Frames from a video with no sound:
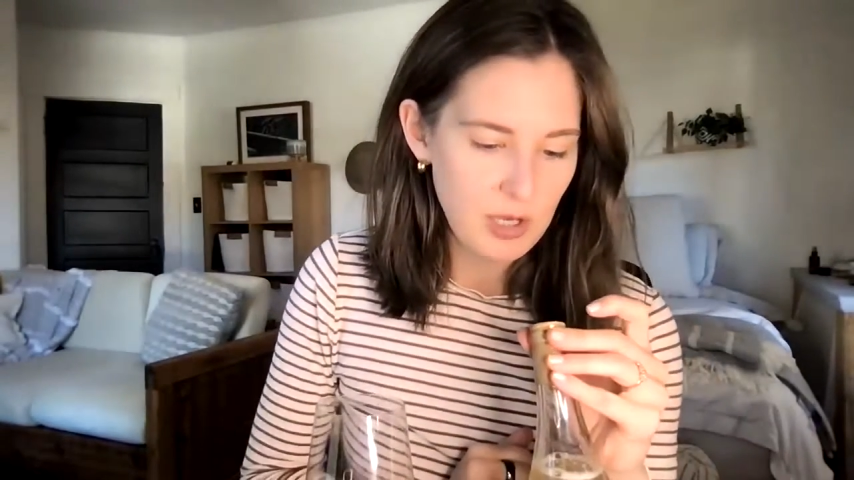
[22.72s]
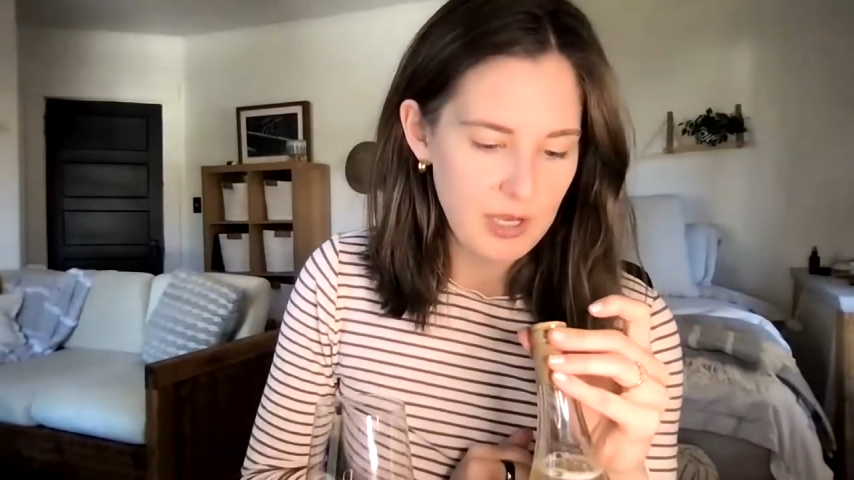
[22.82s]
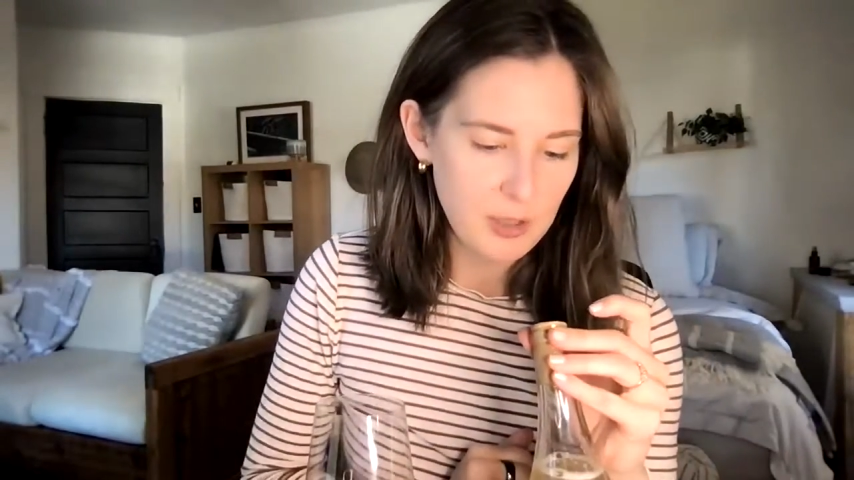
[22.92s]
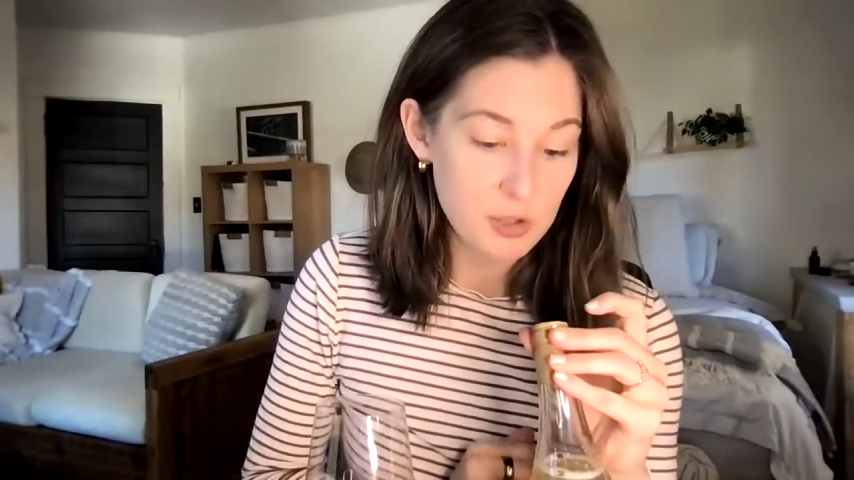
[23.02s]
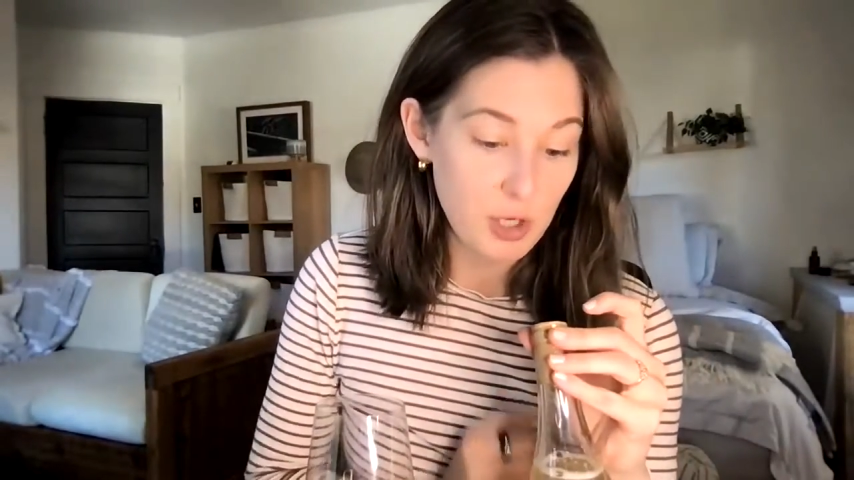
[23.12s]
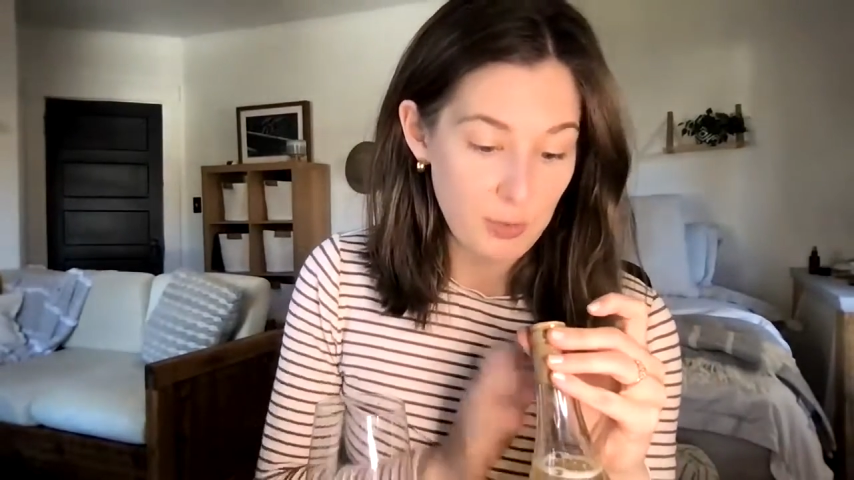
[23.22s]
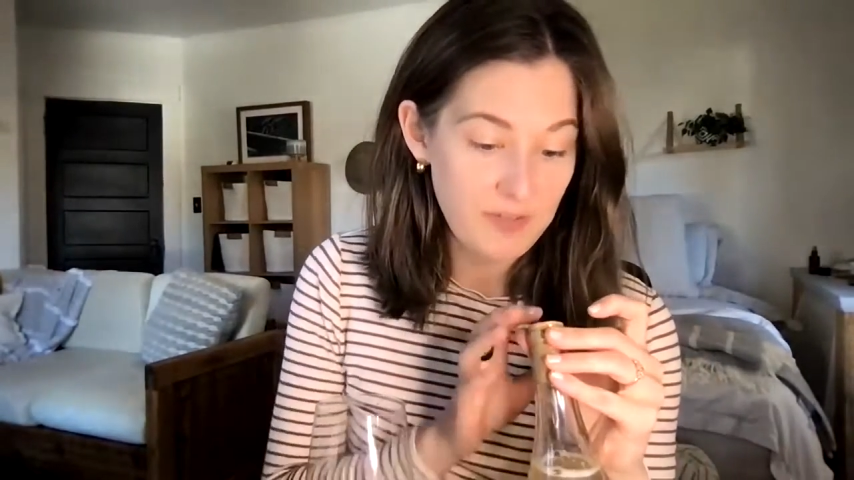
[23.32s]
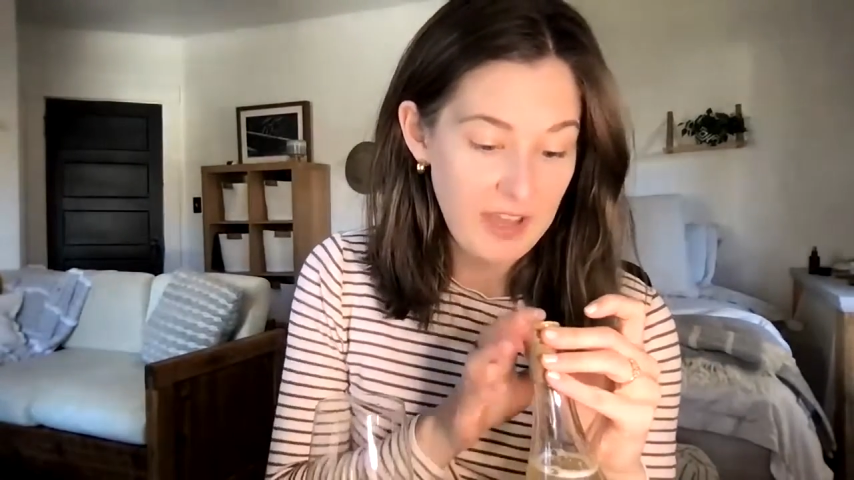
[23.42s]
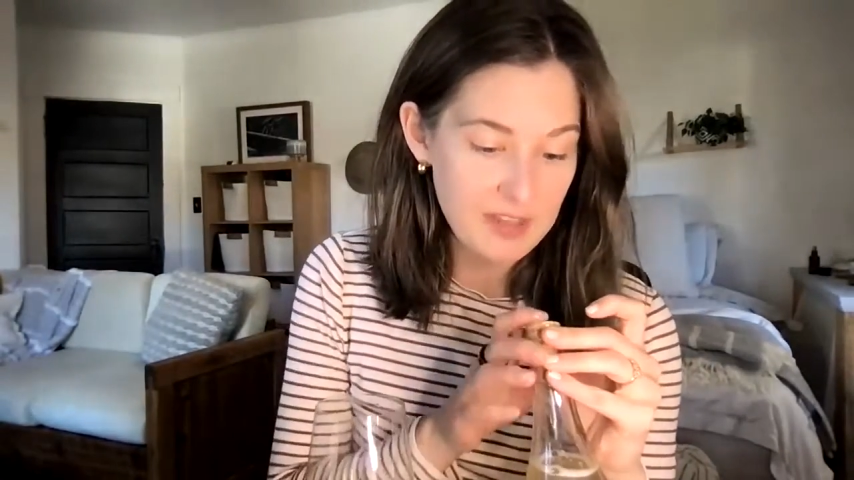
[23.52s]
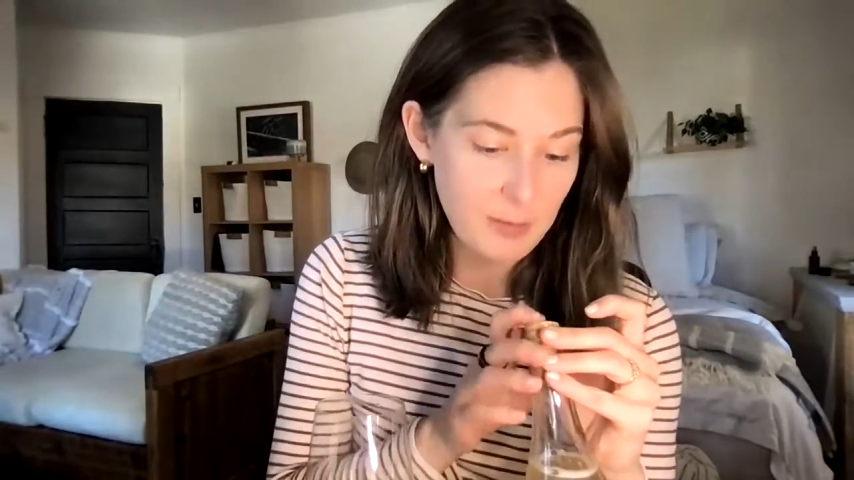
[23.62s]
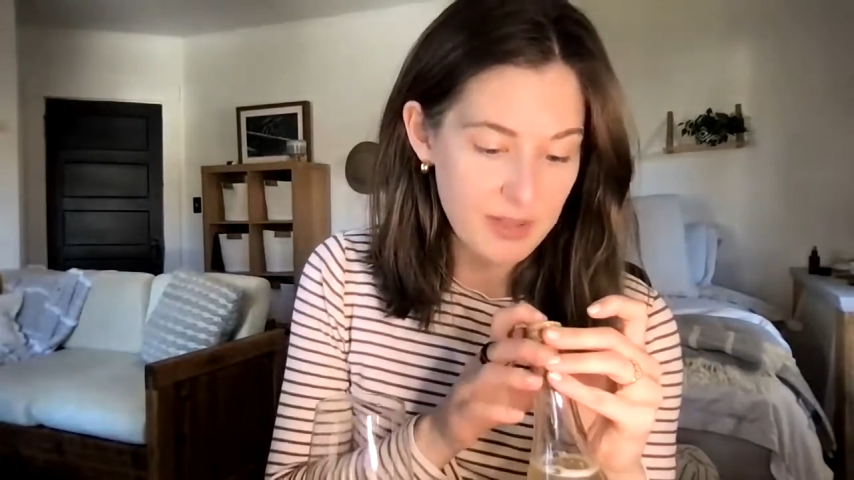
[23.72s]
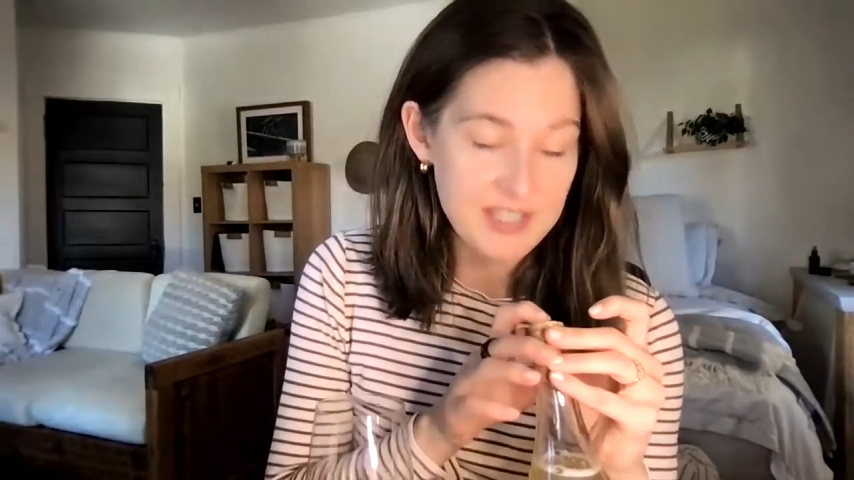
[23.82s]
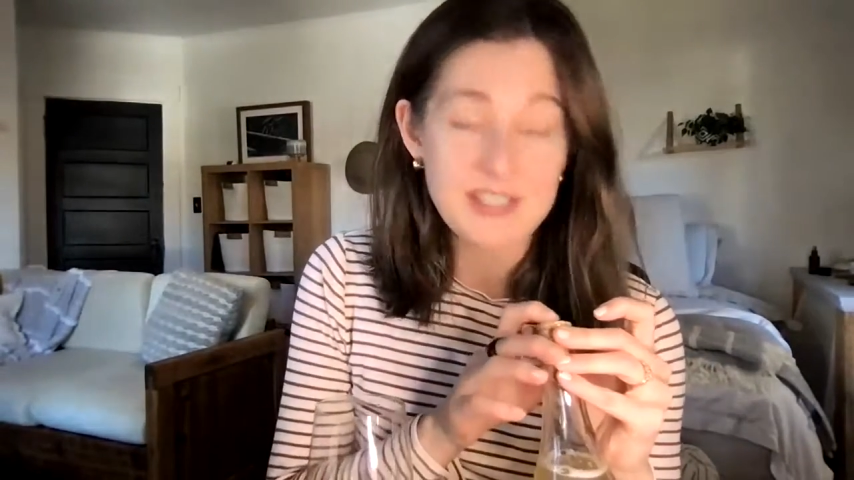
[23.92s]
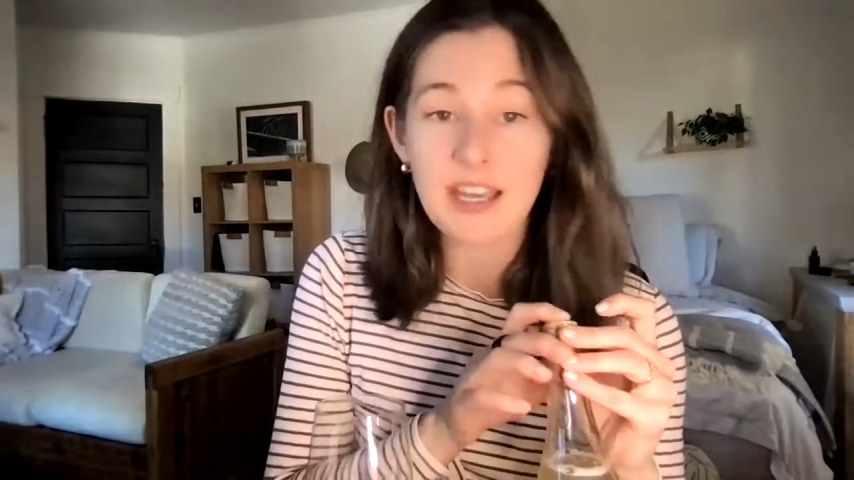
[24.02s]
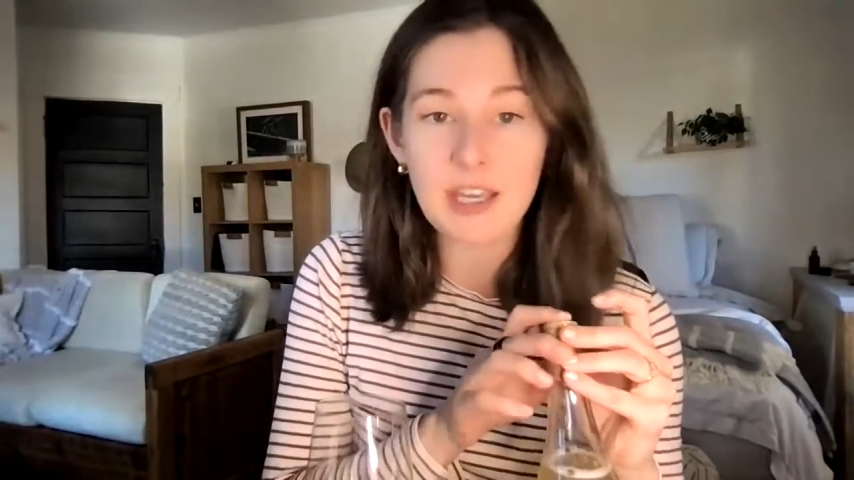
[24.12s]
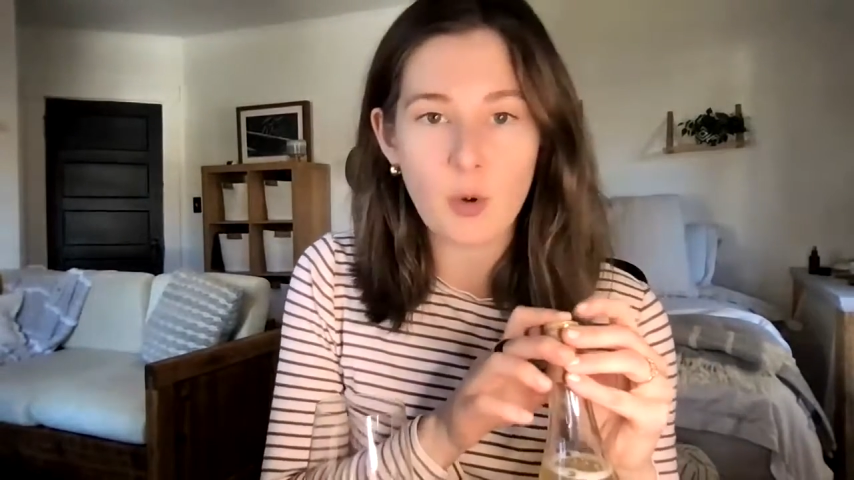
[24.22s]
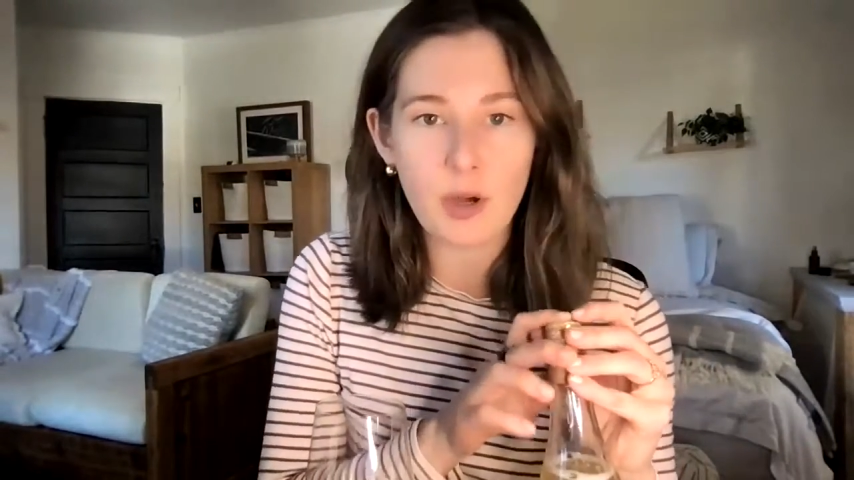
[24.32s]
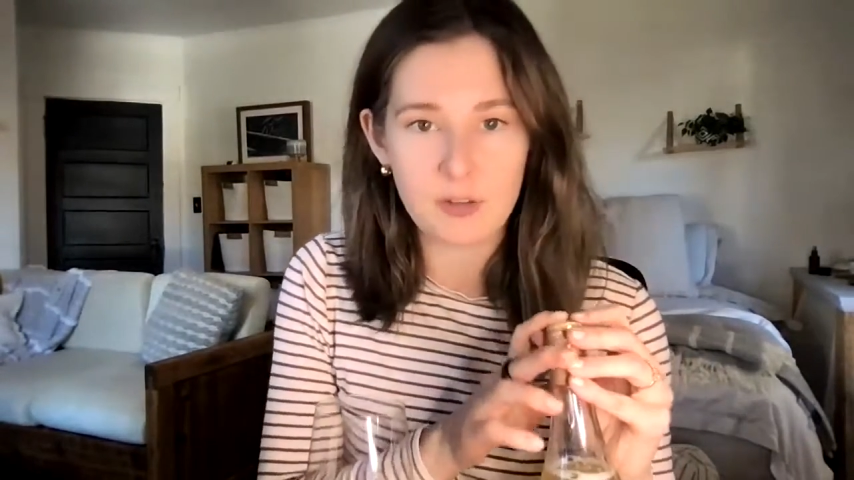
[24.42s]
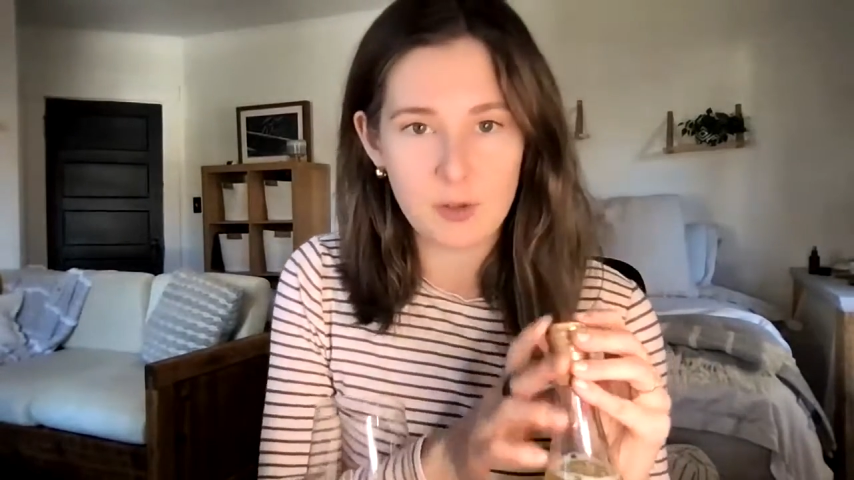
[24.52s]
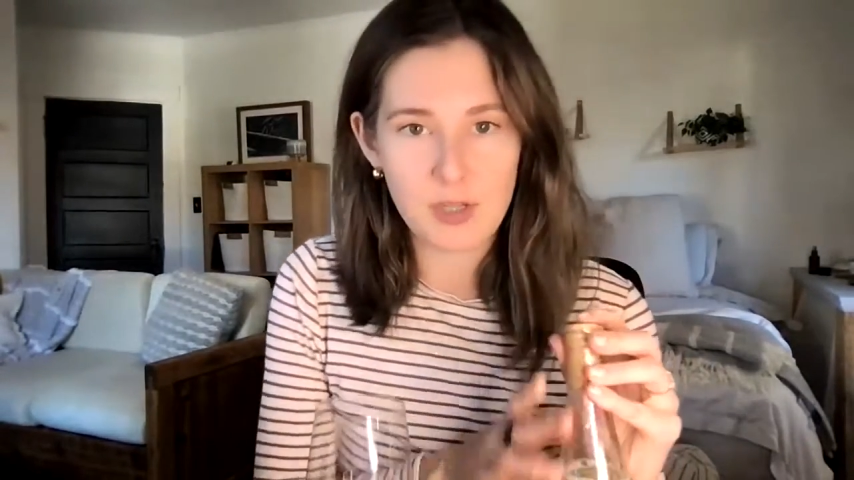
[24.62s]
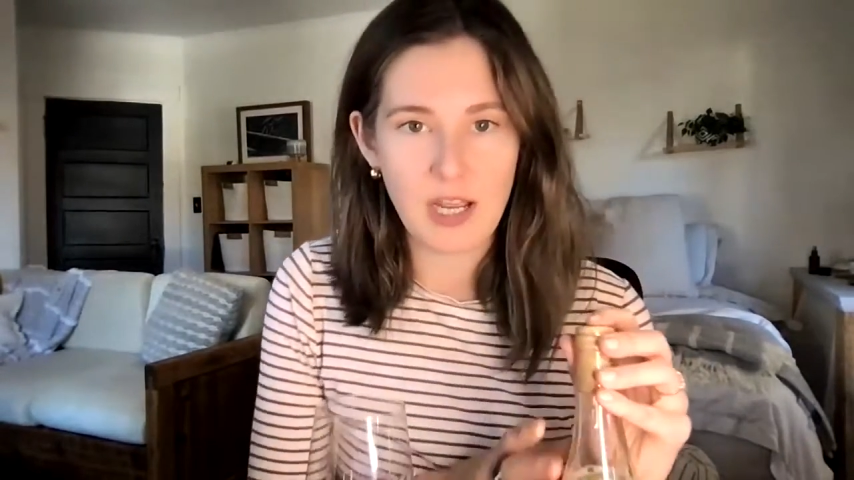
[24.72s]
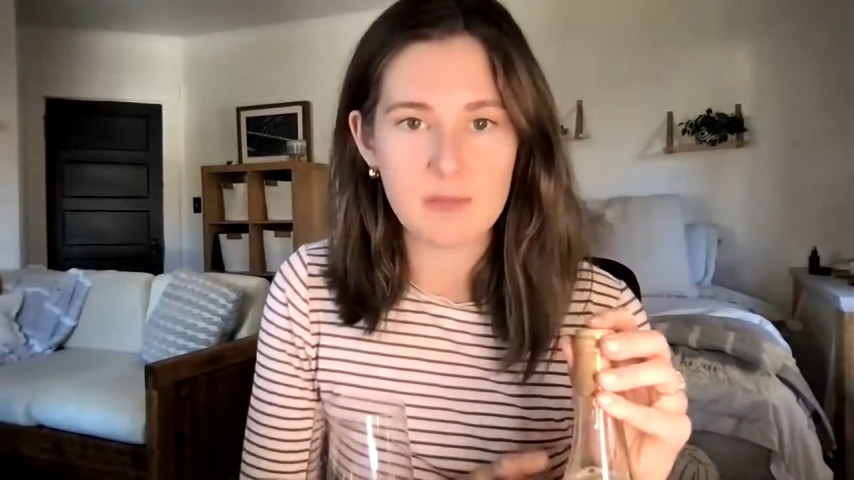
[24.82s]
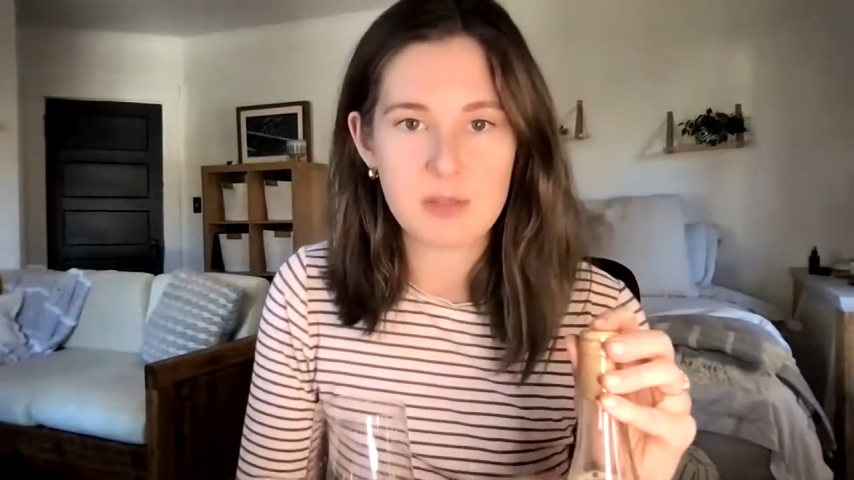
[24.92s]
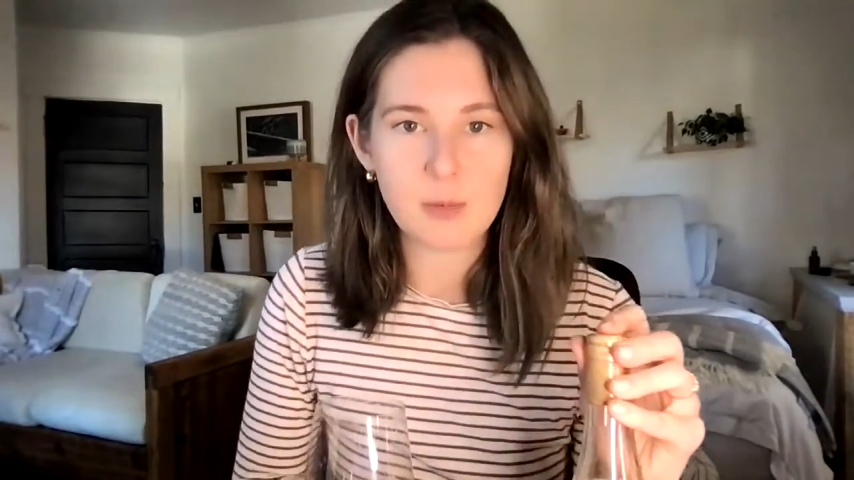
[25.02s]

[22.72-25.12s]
we've had them on the site quite a few times,